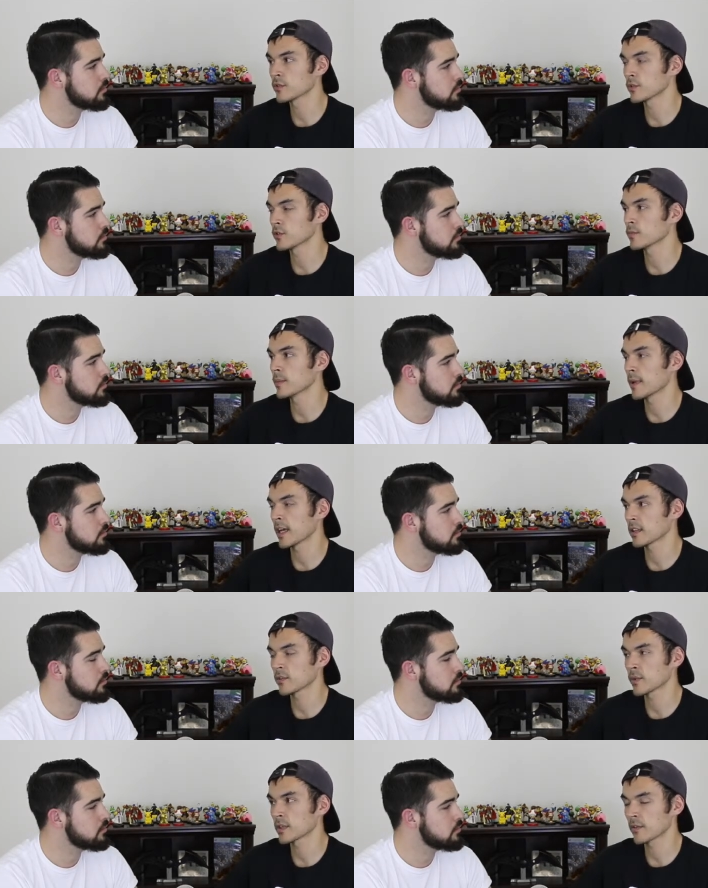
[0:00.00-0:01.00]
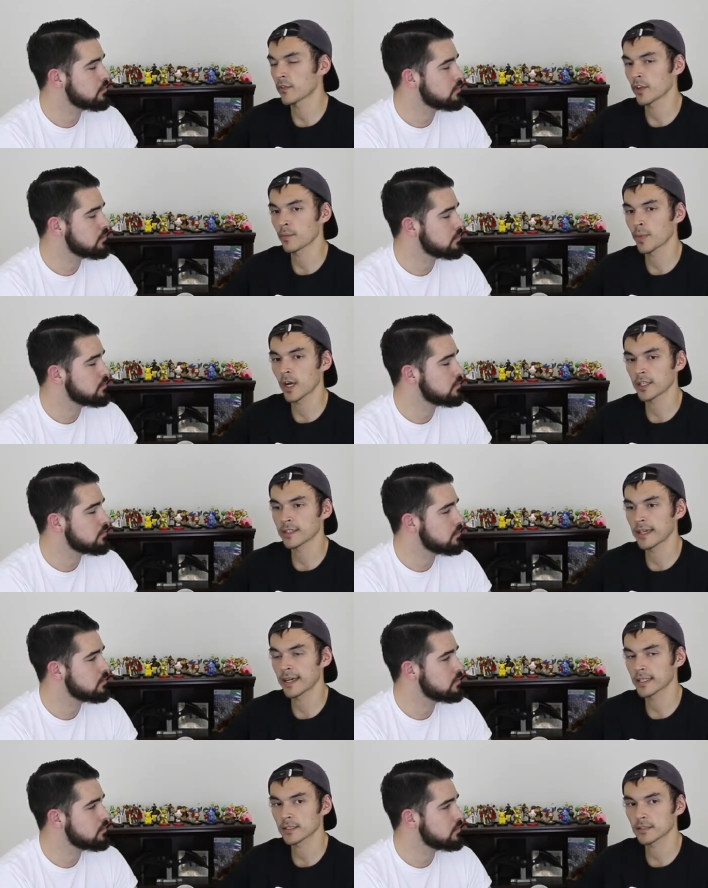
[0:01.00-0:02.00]
Speaker 1: YouTube at The Weekly Flare
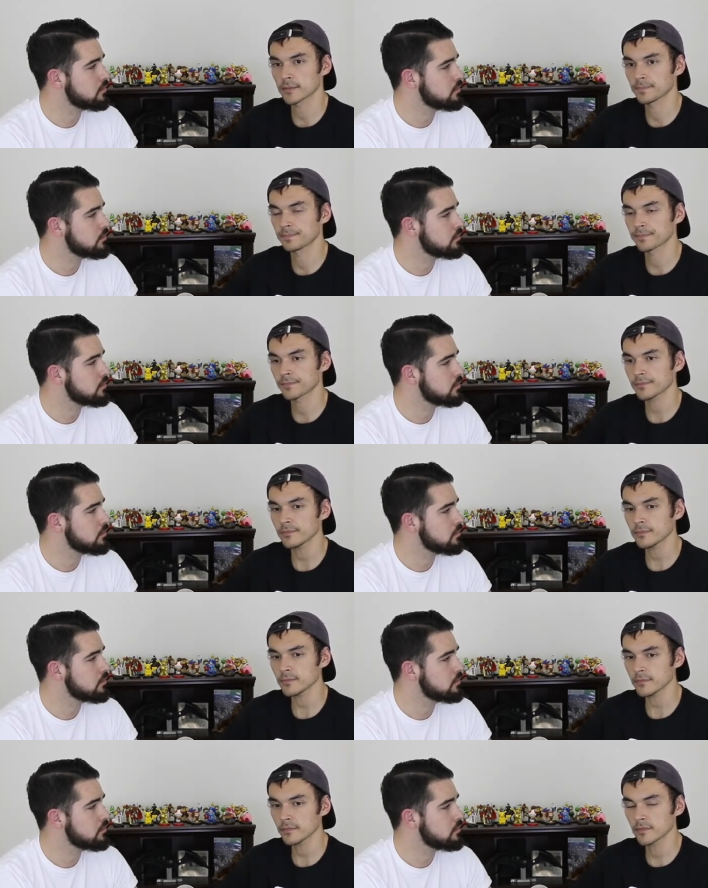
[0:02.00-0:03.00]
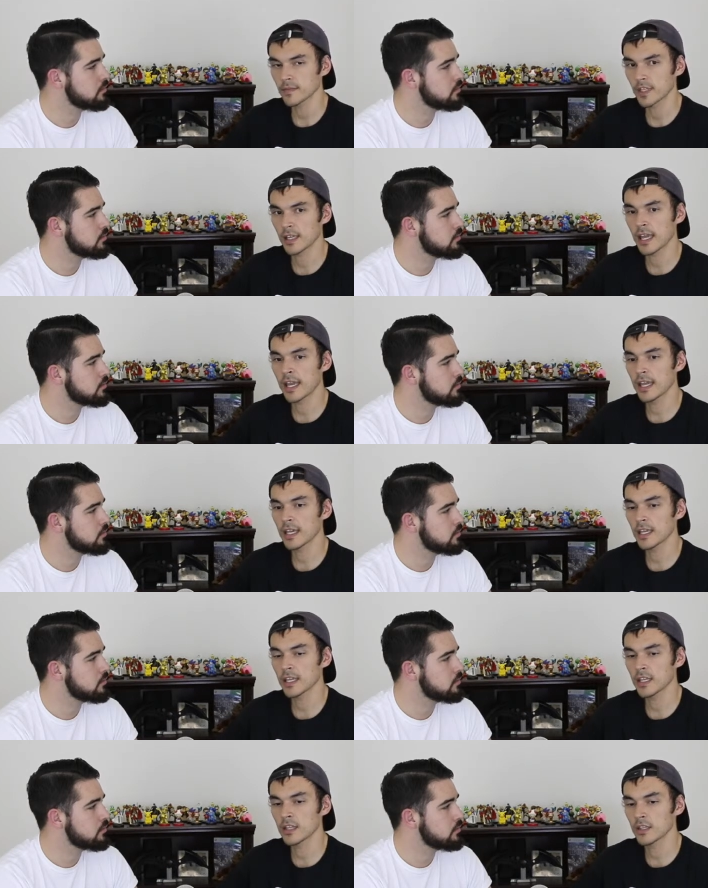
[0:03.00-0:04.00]
Podcast.
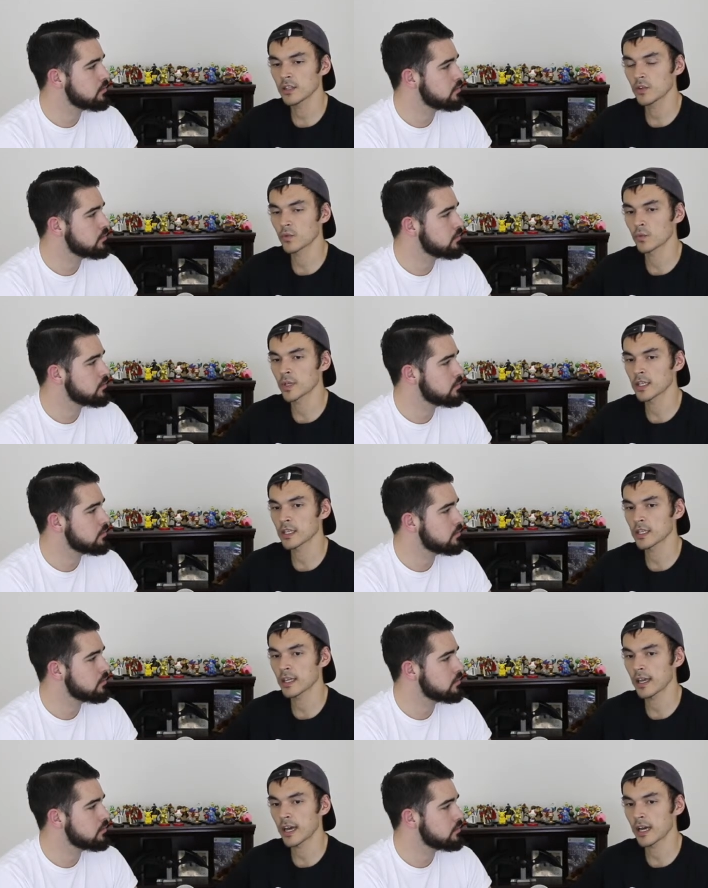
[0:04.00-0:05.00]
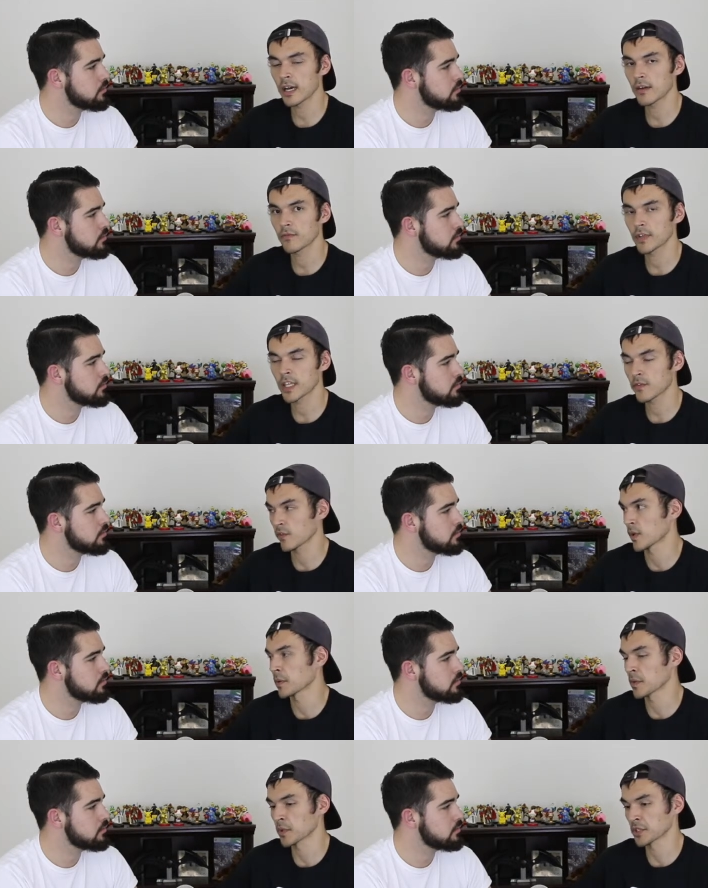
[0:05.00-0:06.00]
And we have a
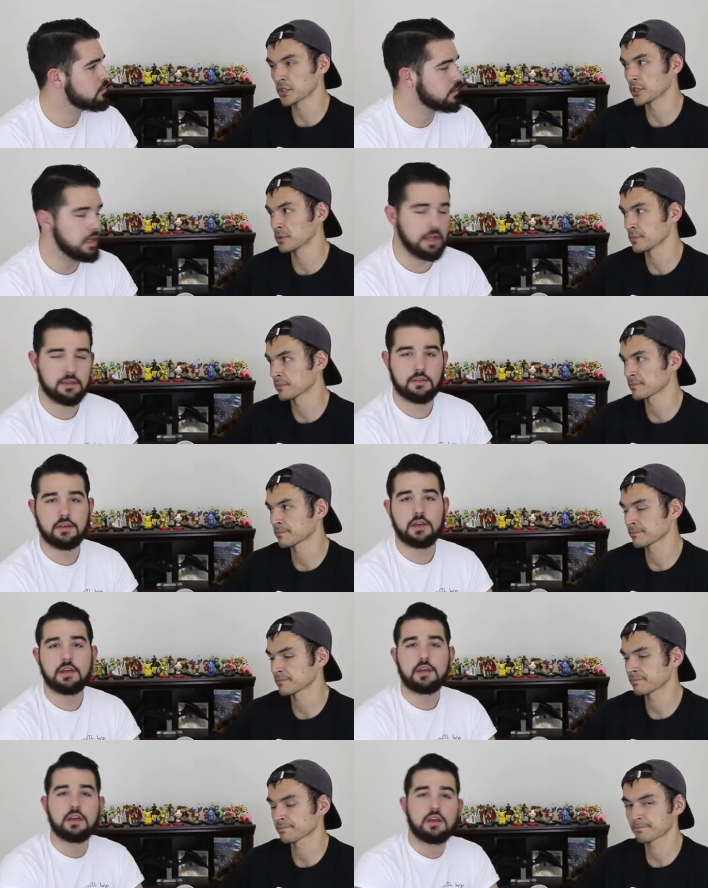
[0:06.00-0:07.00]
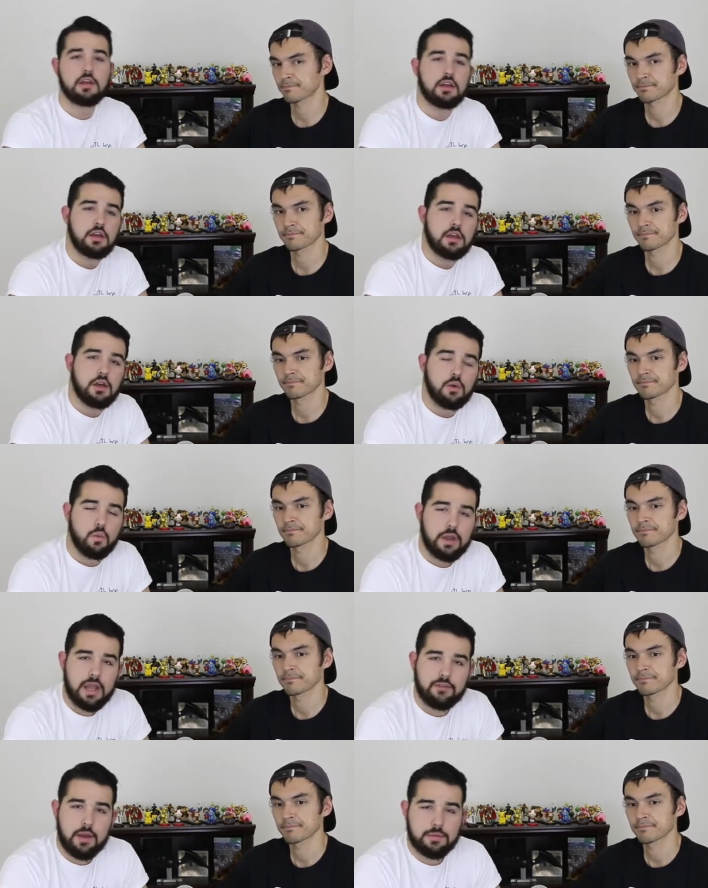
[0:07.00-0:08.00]
giveaway
Speaker 2: we want to do. Yes.
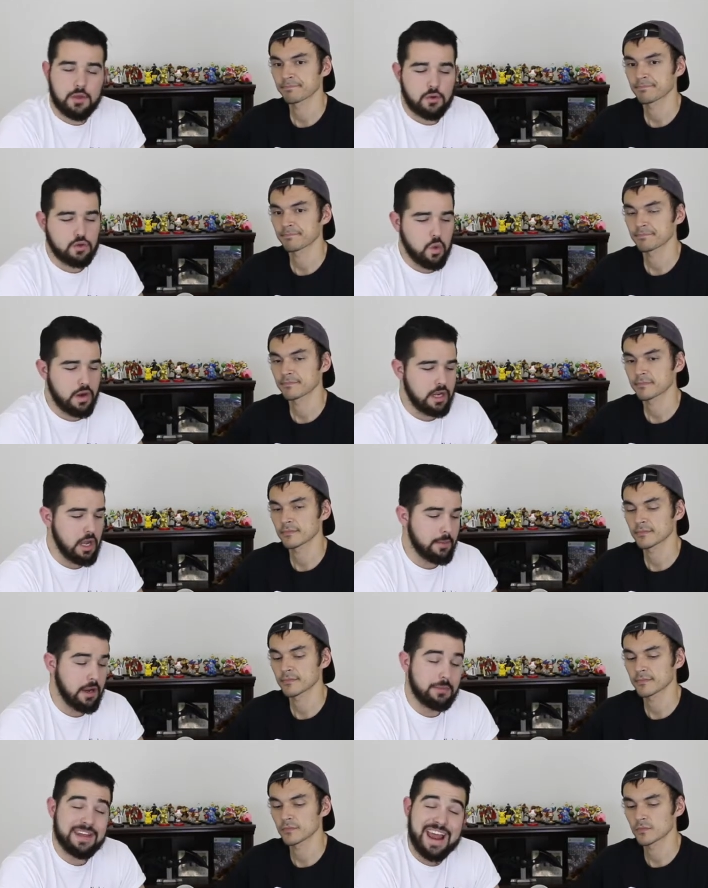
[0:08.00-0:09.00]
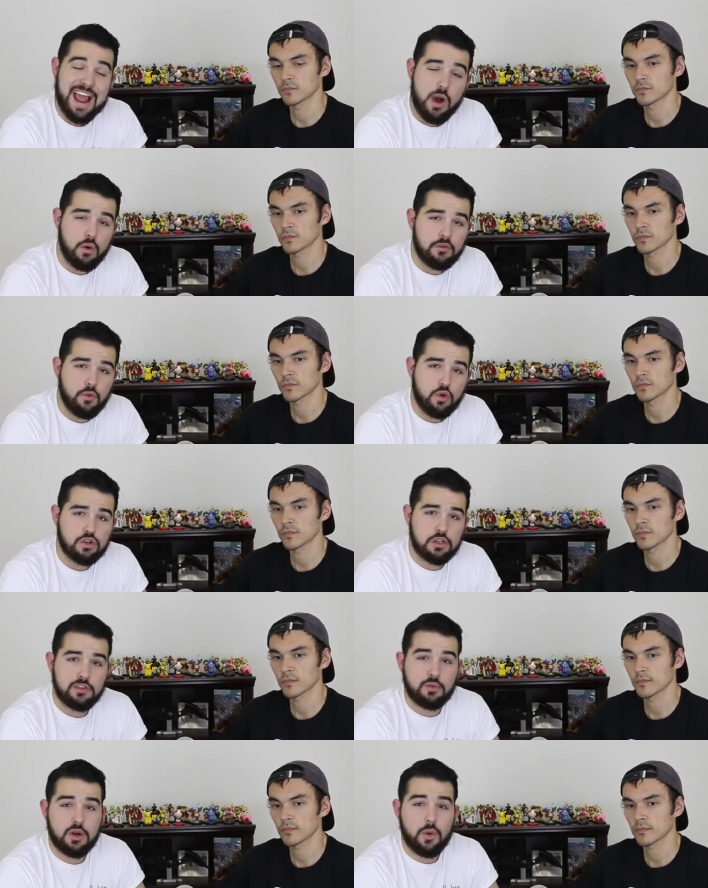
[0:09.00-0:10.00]
We have episode twenty coming up now.
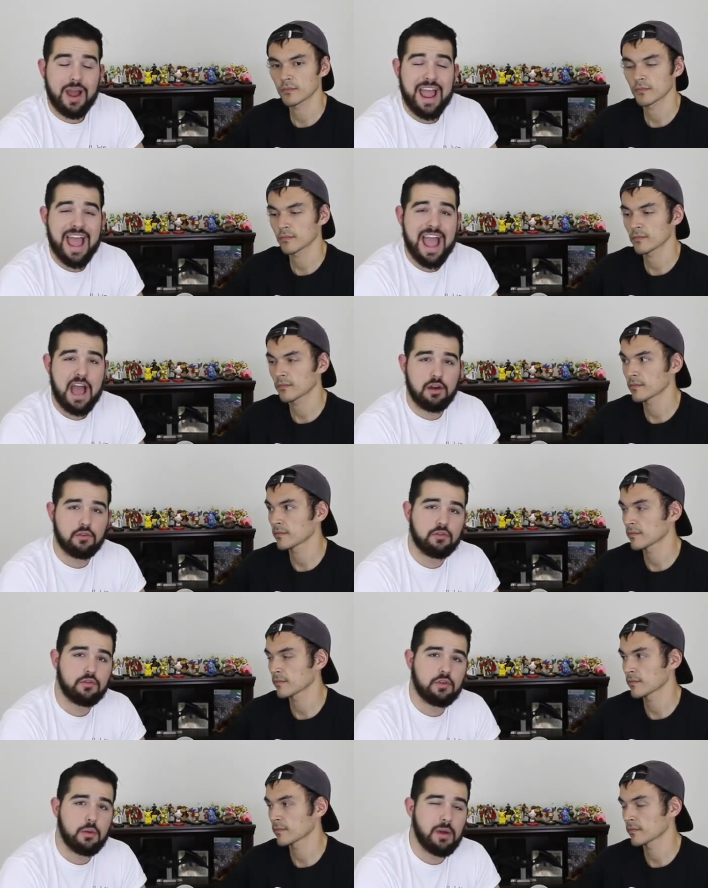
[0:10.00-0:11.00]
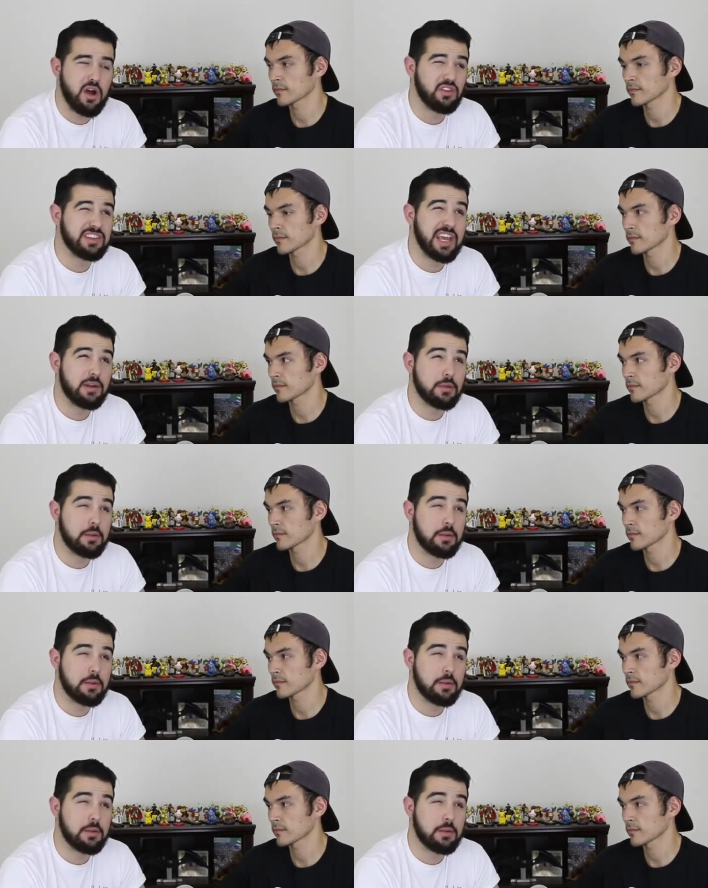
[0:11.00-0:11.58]
Unfortunately, if we don't have about ten